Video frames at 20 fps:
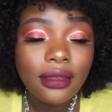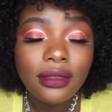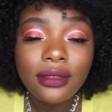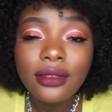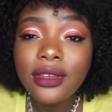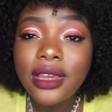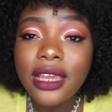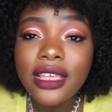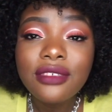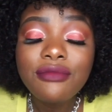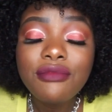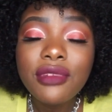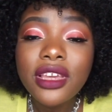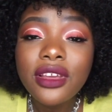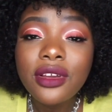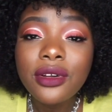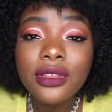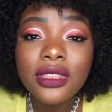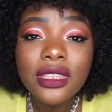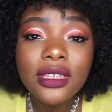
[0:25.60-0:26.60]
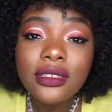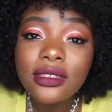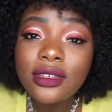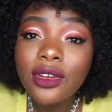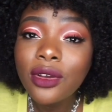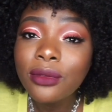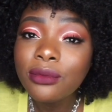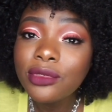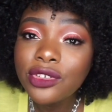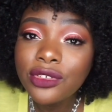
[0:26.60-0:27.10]
you guys make all this
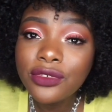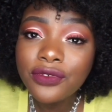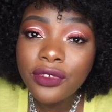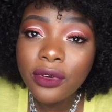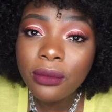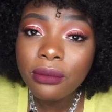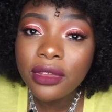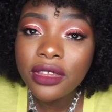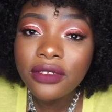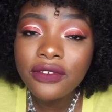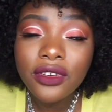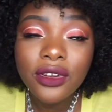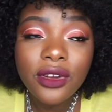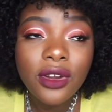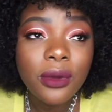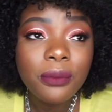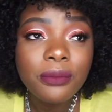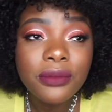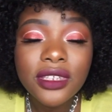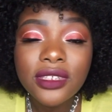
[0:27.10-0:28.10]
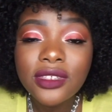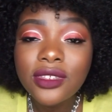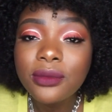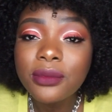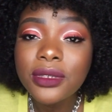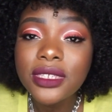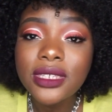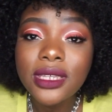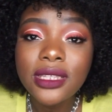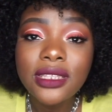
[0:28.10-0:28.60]
come true for me for companies to
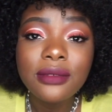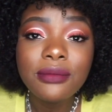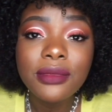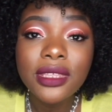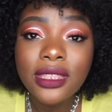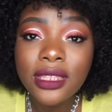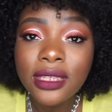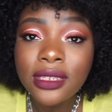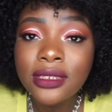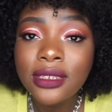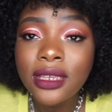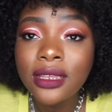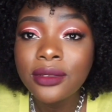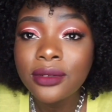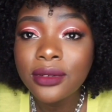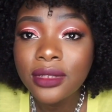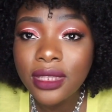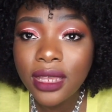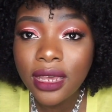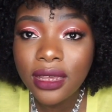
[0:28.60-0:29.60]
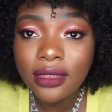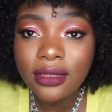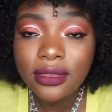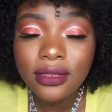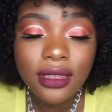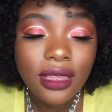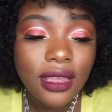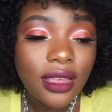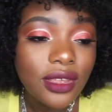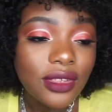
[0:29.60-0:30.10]
be sending me things and all that
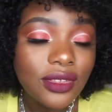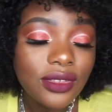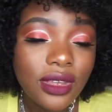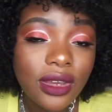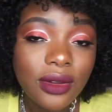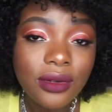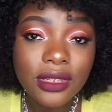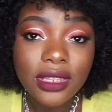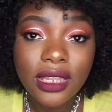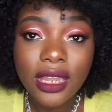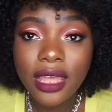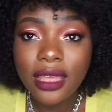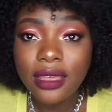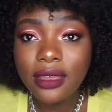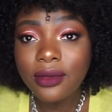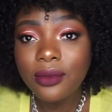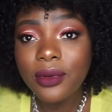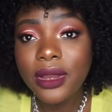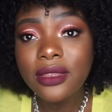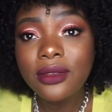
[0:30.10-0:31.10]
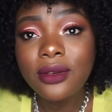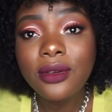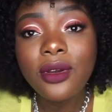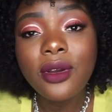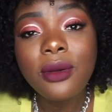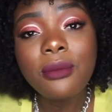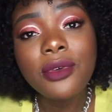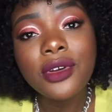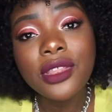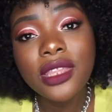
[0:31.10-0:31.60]
so i was like why not
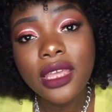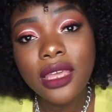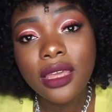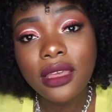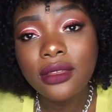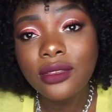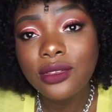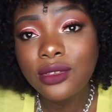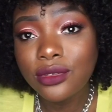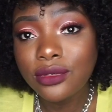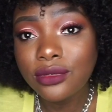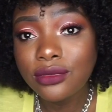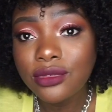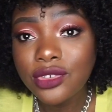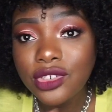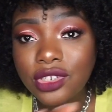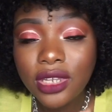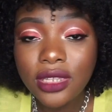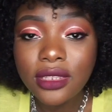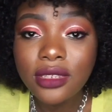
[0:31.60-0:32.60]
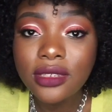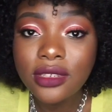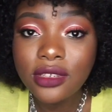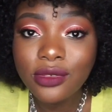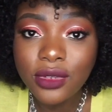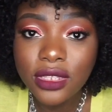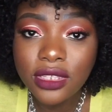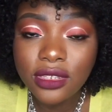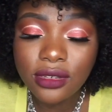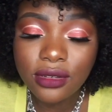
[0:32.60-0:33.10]
come on here to share
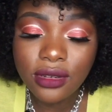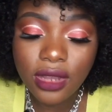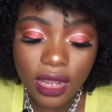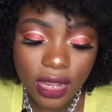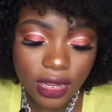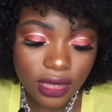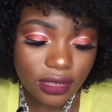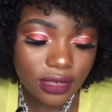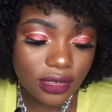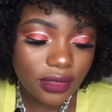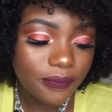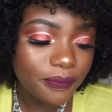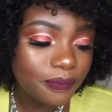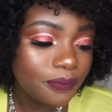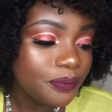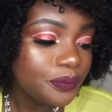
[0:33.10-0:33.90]
this with you guys